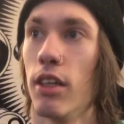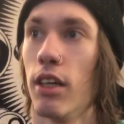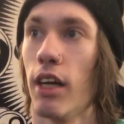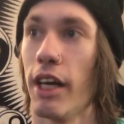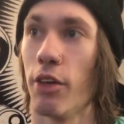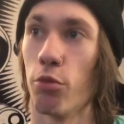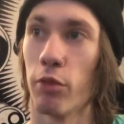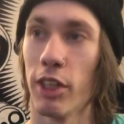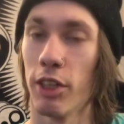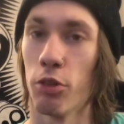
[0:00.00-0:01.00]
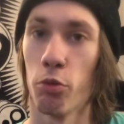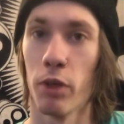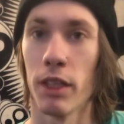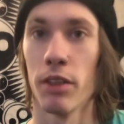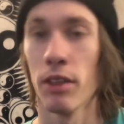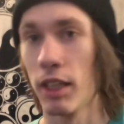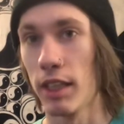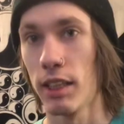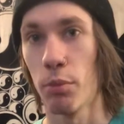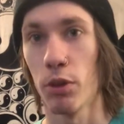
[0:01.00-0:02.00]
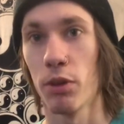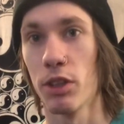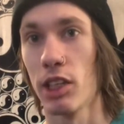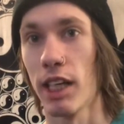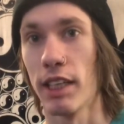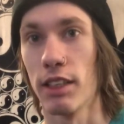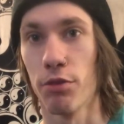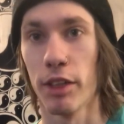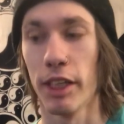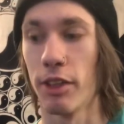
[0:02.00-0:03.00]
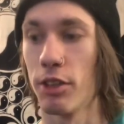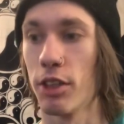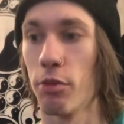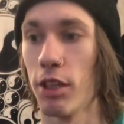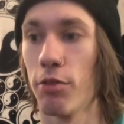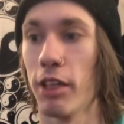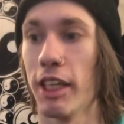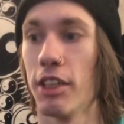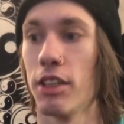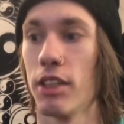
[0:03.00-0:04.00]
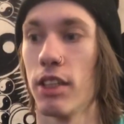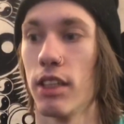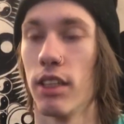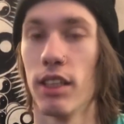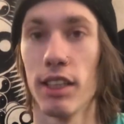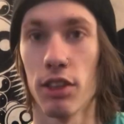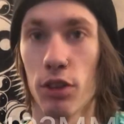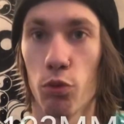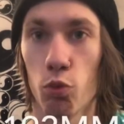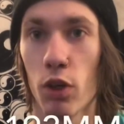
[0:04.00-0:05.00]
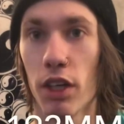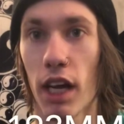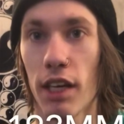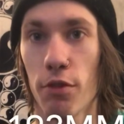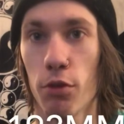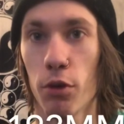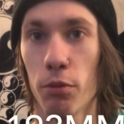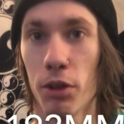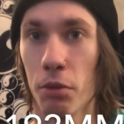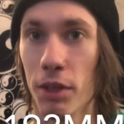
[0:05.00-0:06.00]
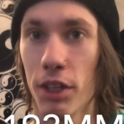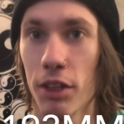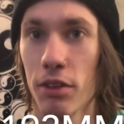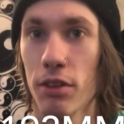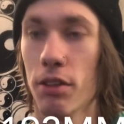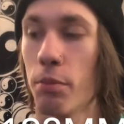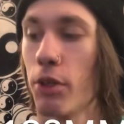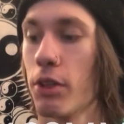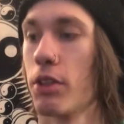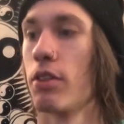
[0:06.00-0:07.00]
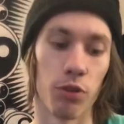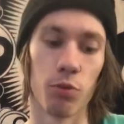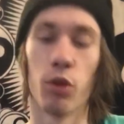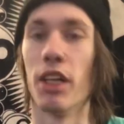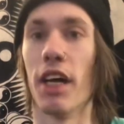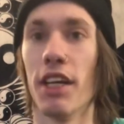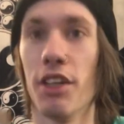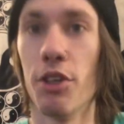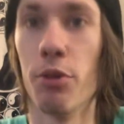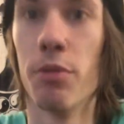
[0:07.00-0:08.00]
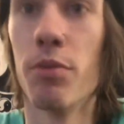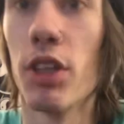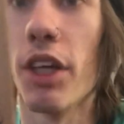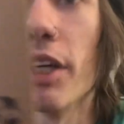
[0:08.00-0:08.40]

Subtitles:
a rear wheel and a typical size free coaster with flanges, these are 194 millimeter spokes. Or 192, sorry.